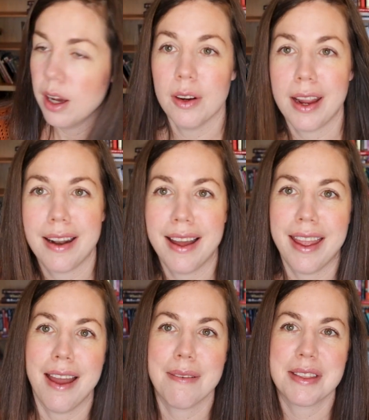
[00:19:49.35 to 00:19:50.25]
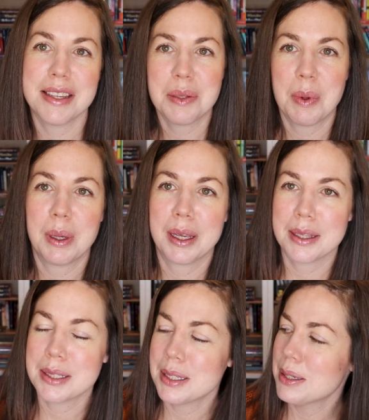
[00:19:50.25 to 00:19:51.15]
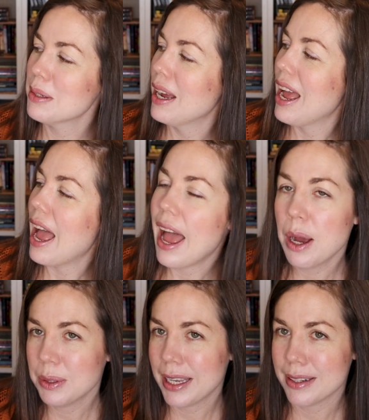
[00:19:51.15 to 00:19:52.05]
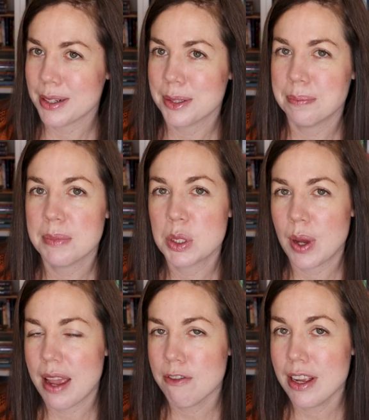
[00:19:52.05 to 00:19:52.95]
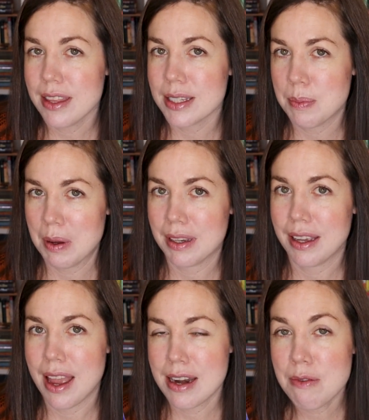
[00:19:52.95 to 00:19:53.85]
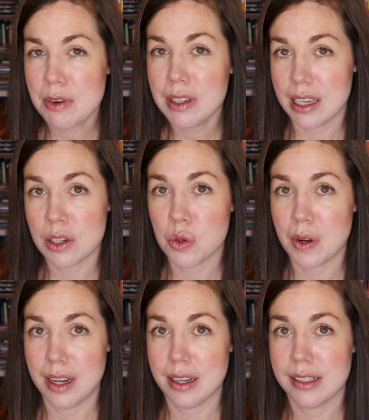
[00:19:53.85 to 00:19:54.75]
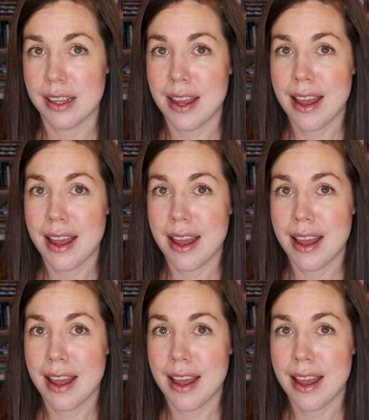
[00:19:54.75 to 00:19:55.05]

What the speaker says: All right, I have this book. So Outlander. So I've read this book and I really enjoyed it.